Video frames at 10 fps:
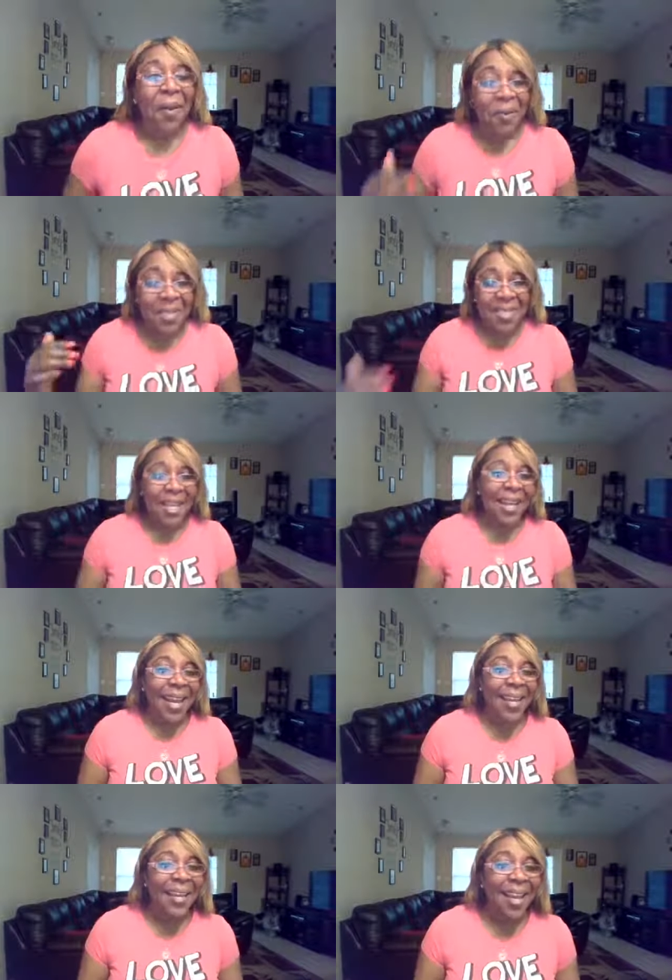I'm going to say
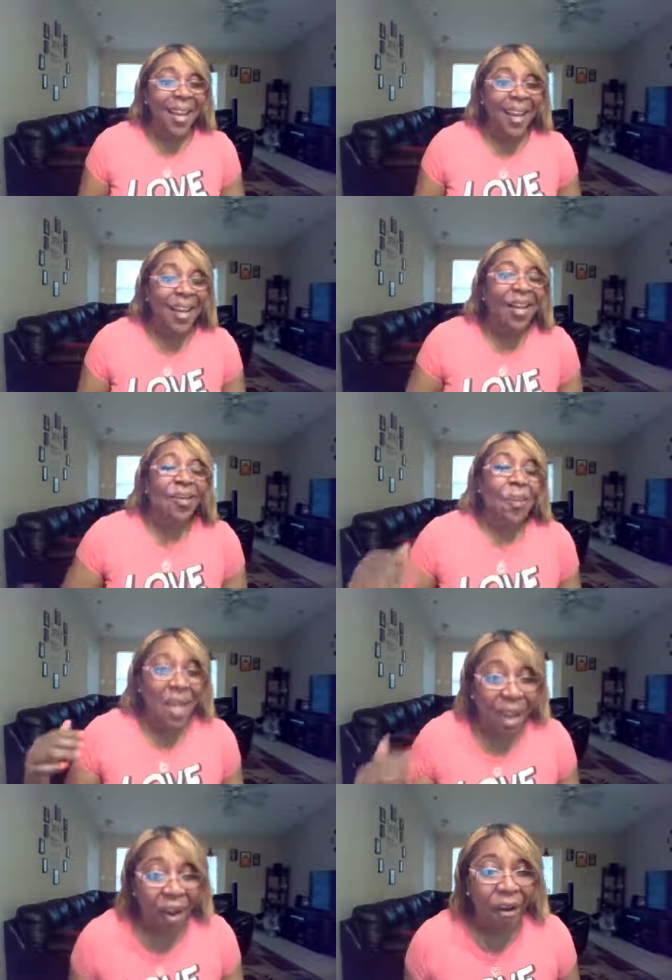that again.
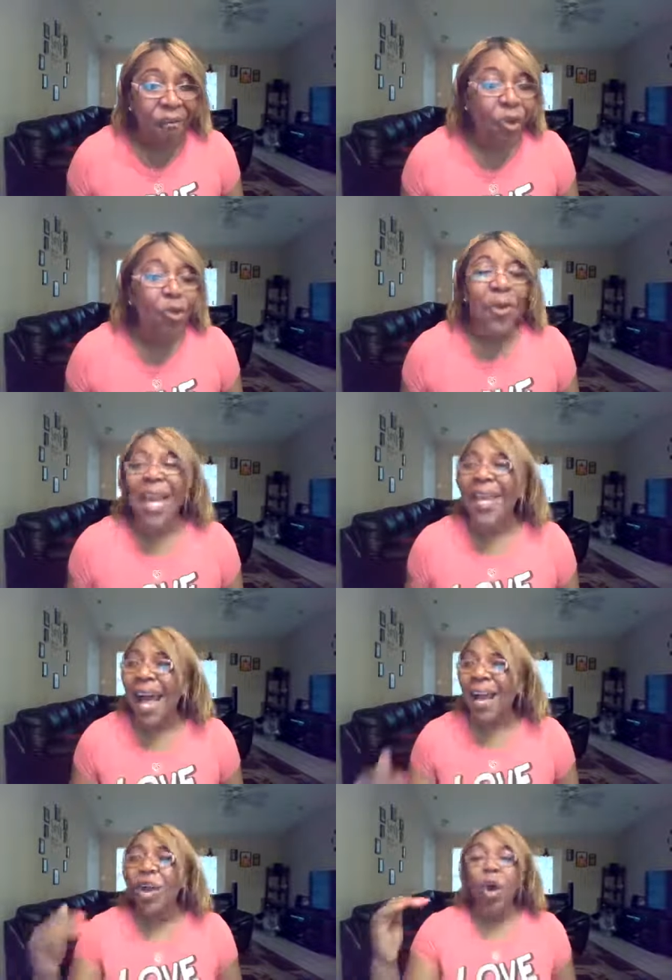Be careful. You
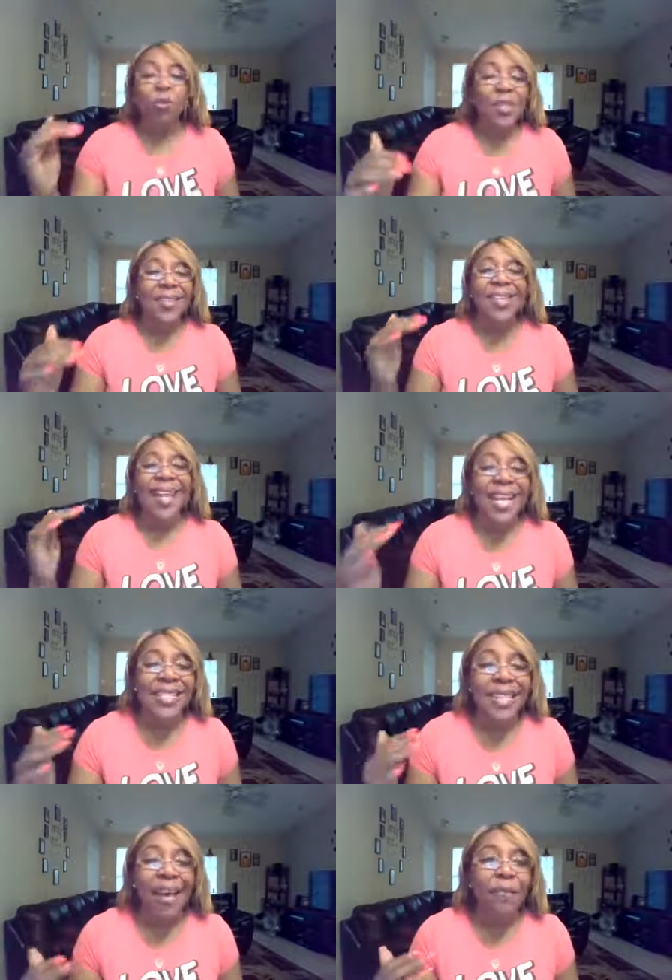cannot go to the
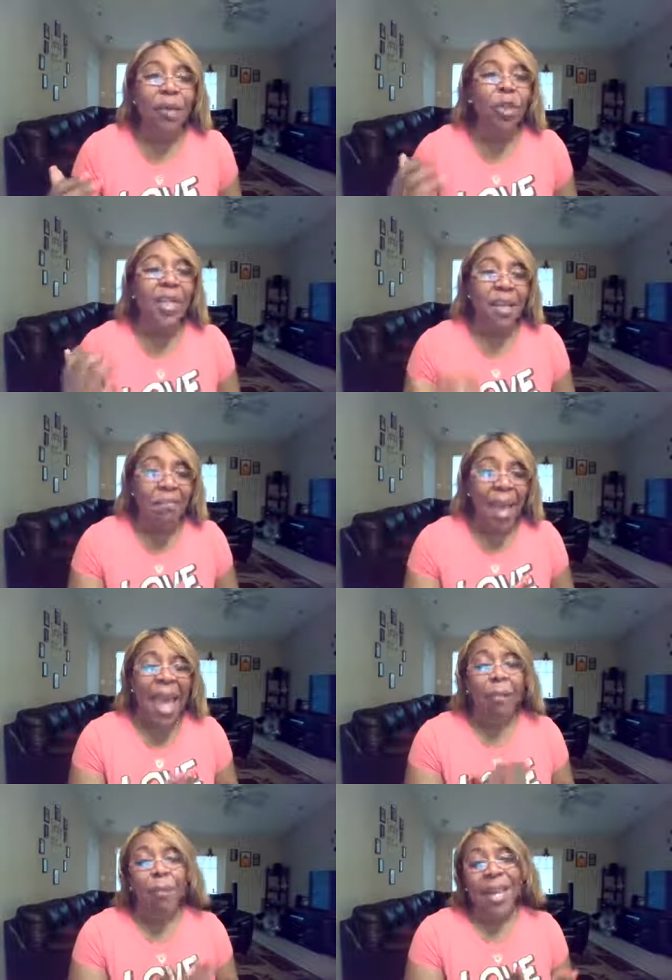next level looking
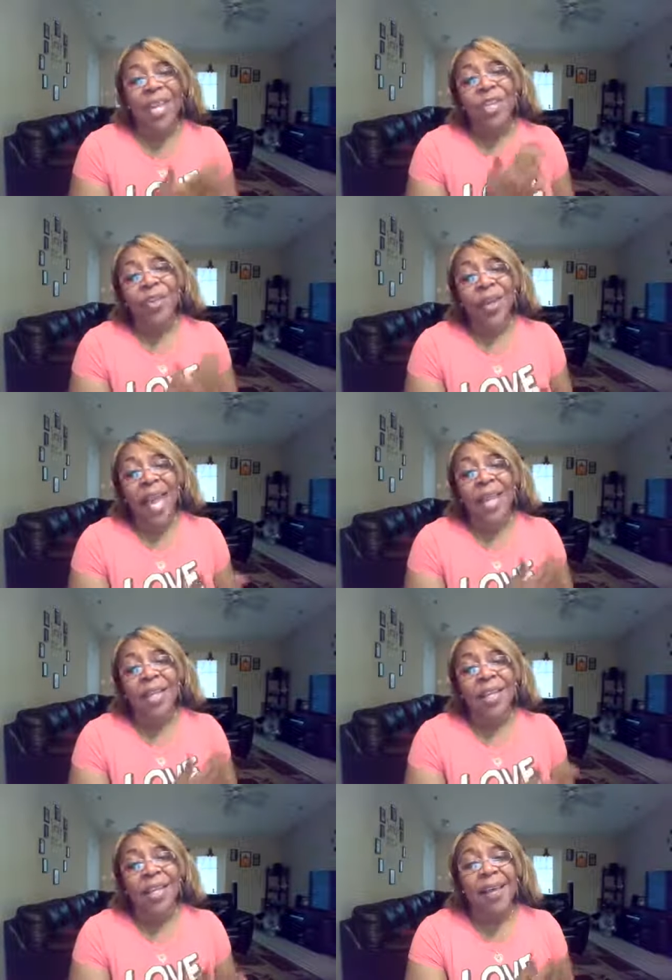back, breaking your neck
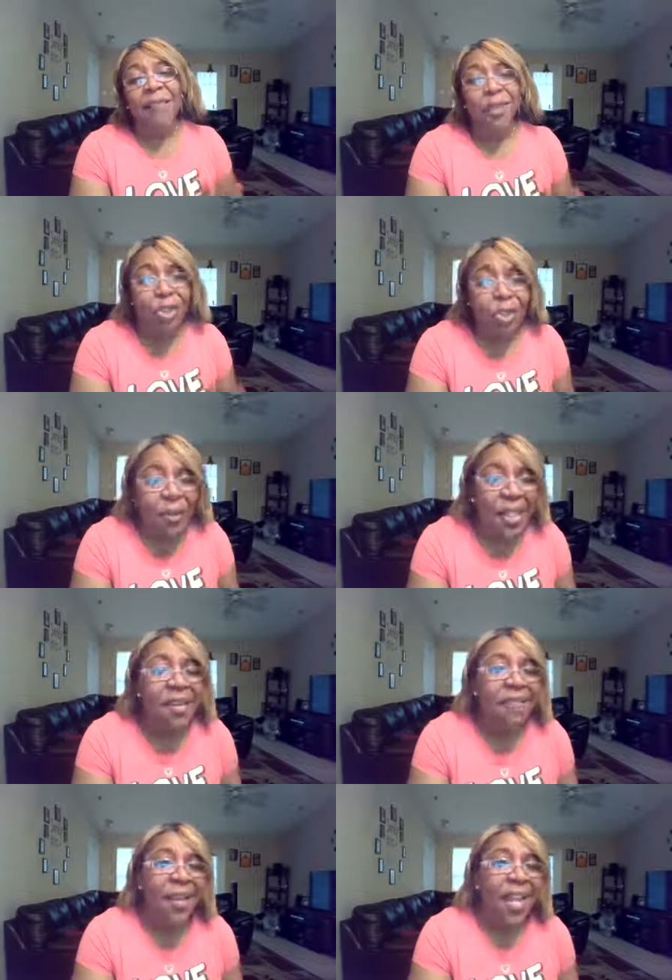at the level that you're
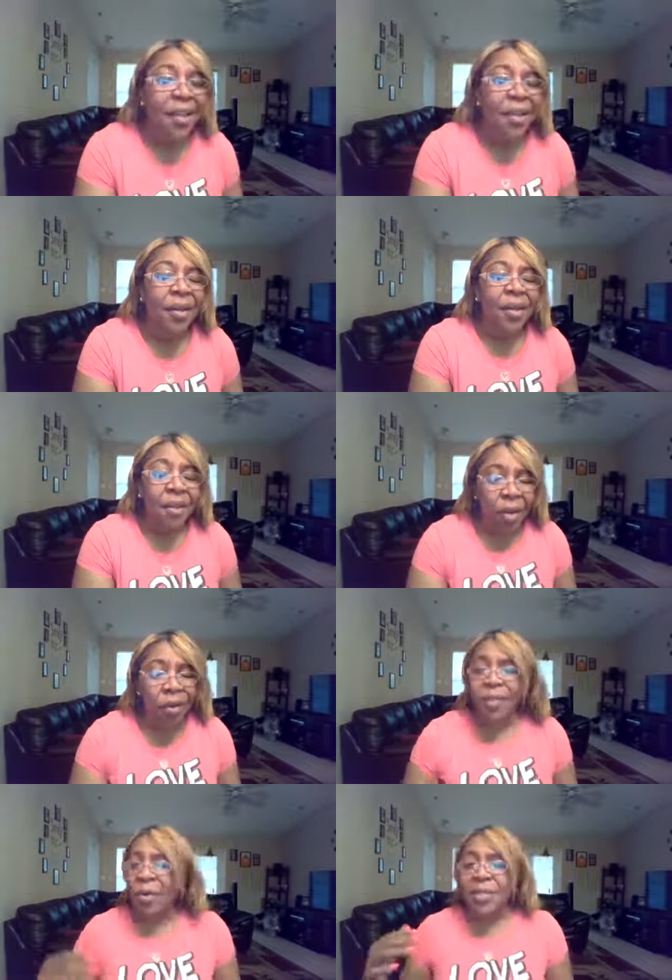leaving.
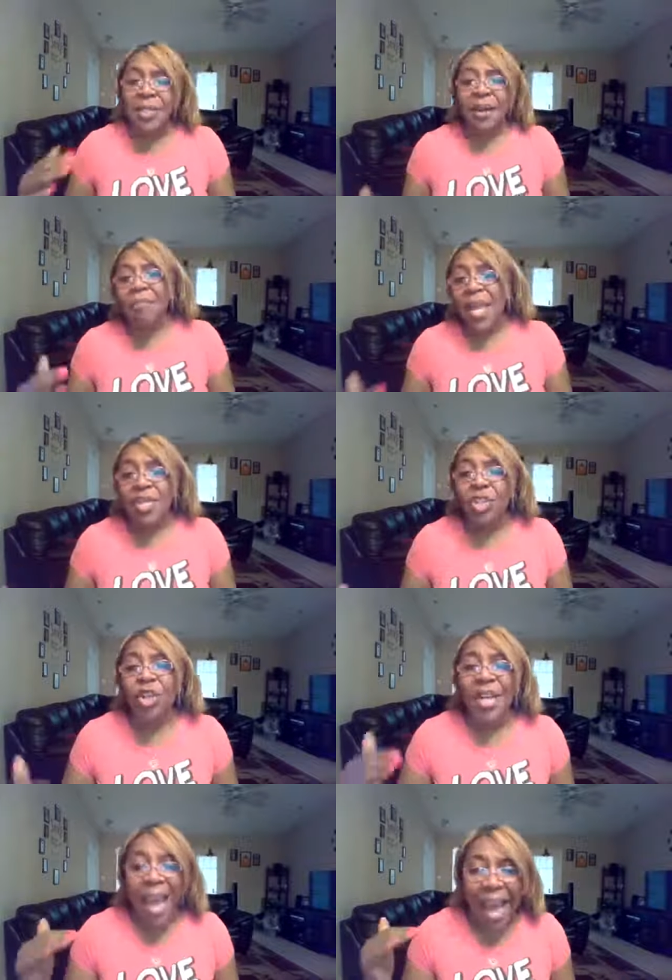There, there are some things
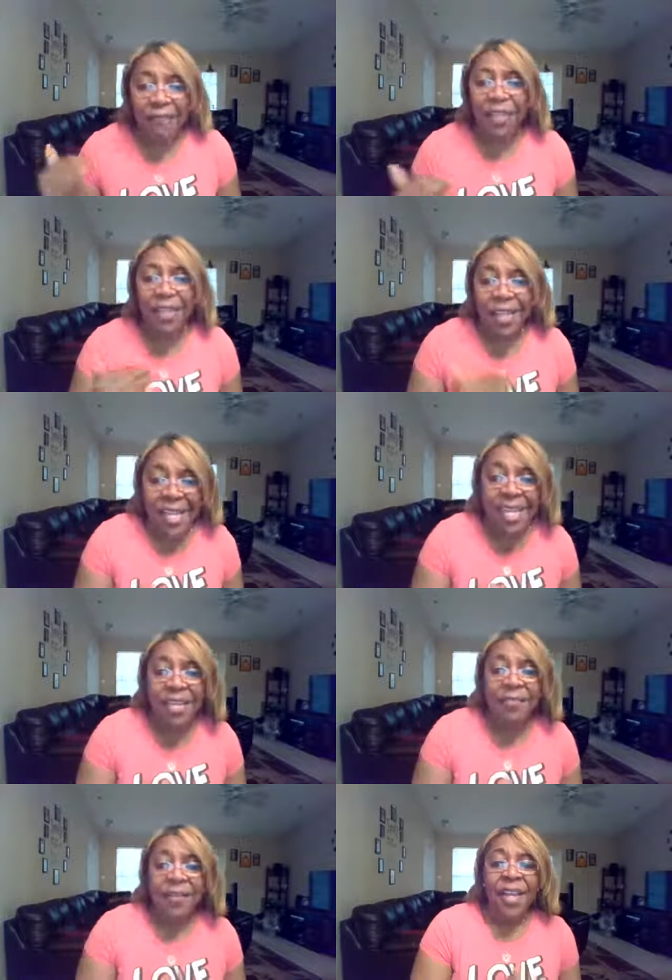you're going to have to
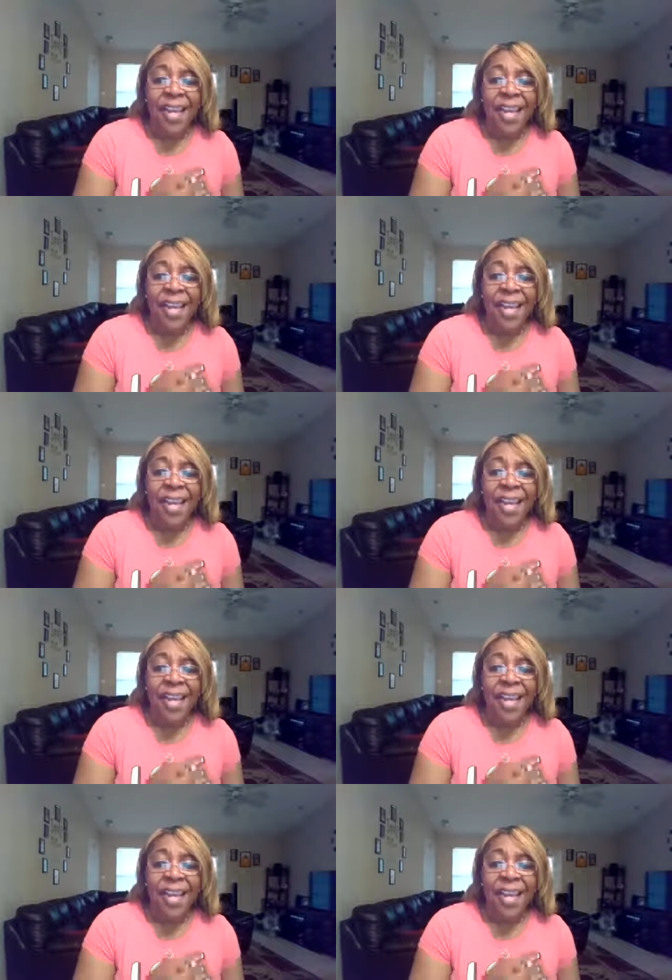leave